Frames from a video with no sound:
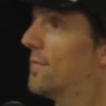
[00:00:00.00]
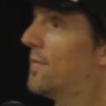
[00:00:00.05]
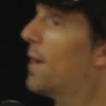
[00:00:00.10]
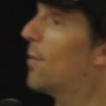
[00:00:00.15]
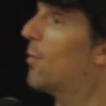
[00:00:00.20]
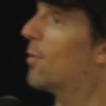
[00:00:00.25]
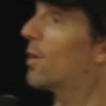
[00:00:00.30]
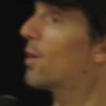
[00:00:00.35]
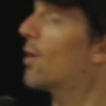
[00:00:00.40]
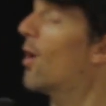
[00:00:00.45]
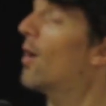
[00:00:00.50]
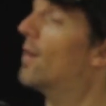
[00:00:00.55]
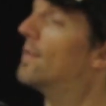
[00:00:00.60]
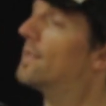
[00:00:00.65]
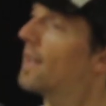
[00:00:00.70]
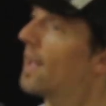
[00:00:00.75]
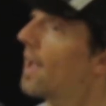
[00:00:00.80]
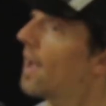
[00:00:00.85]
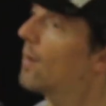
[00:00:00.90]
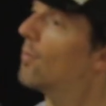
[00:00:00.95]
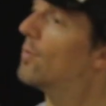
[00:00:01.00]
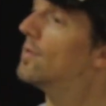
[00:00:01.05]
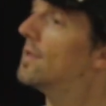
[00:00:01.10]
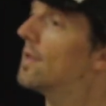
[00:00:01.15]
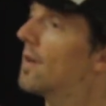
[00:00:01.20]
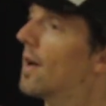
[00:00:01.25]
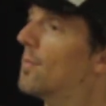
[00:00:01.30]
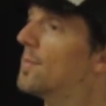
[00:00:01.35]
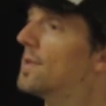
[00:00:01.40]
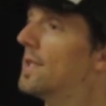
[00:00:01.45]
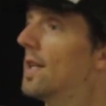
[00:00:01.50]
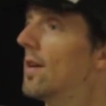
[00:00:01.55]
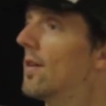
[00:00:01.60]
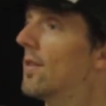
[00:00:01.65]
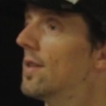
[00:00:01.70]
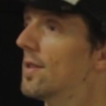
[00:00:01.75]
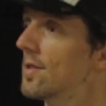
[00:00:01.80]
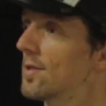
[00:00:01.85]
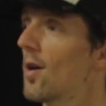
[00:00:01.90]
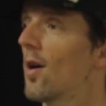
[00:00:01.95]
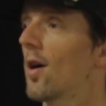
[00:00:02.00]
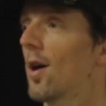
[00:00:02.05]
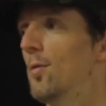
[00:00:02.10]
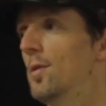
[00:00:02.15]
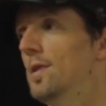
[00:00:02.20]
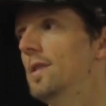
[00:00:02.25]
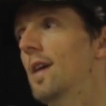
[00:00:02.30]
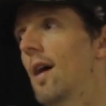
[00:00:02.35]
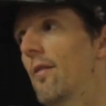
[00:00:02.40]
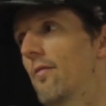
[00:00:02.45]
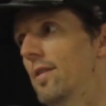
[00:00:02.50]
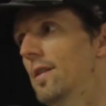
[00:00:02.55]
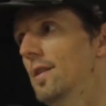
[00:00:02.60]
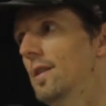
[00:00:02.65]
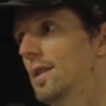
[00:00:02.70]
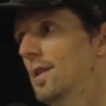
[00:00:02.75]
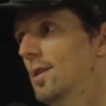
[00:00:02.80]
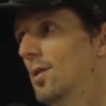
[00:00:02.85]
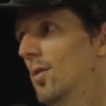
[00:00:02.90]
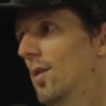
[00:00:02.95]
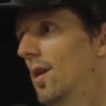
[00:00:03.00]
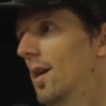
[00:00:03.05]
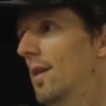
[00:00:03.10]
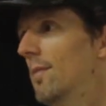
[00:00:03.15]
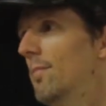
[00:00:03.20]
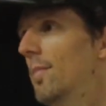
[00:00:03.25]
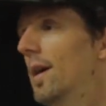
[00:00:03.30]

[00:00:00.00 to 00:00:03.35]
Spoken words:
If they were to call and say, "Hey, would you come sing on this song?" I would definitely do it.